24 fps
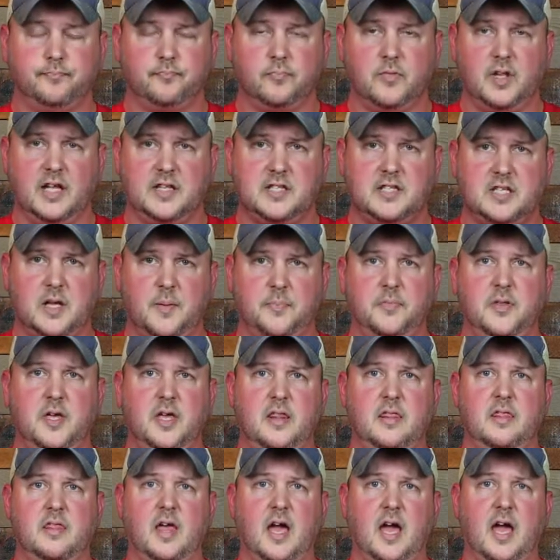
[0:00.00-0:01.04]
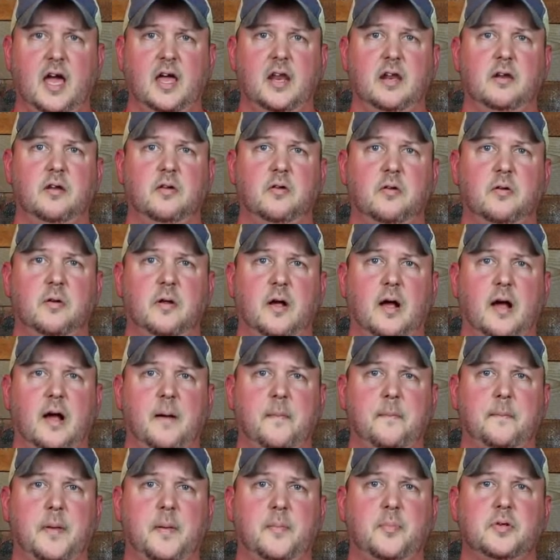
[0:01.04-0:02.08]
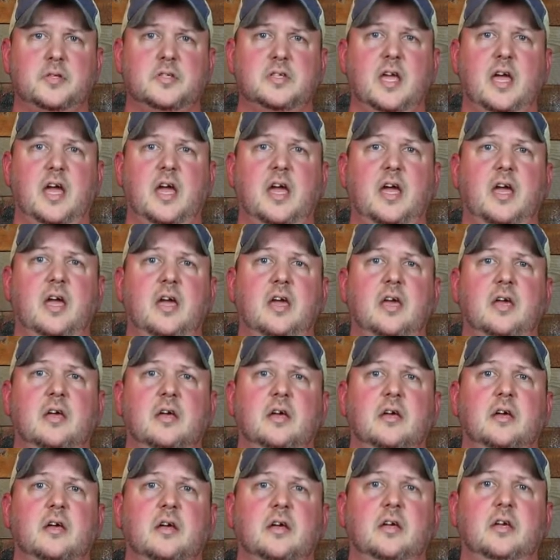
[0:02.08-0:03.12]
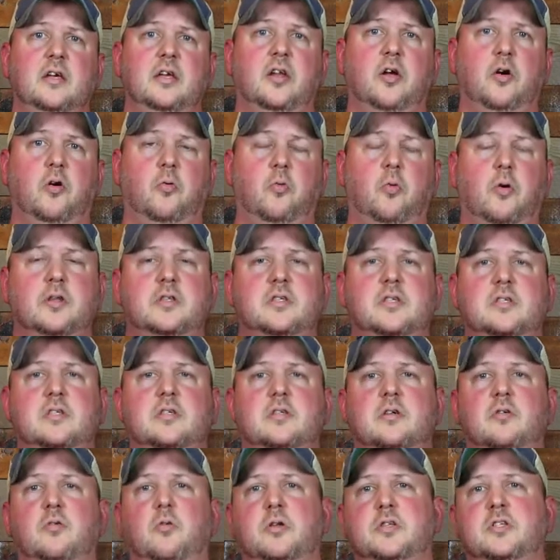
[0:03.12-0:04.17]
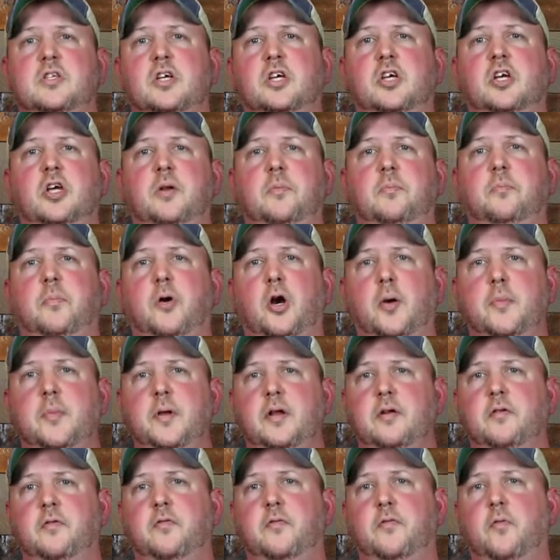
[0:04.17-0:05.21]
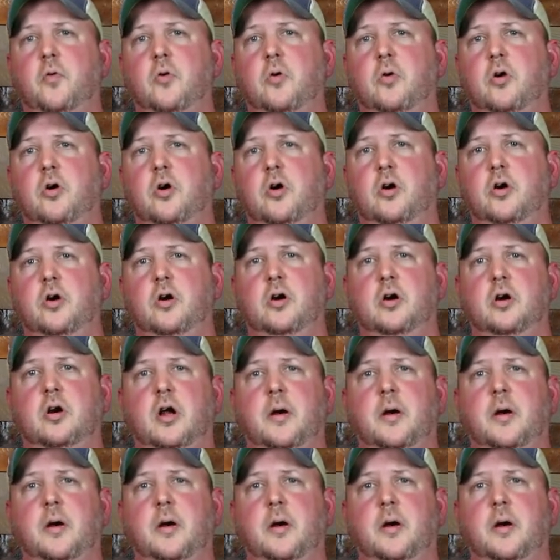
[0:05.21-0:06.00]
It's something that people say, you know, what's a good bourbon for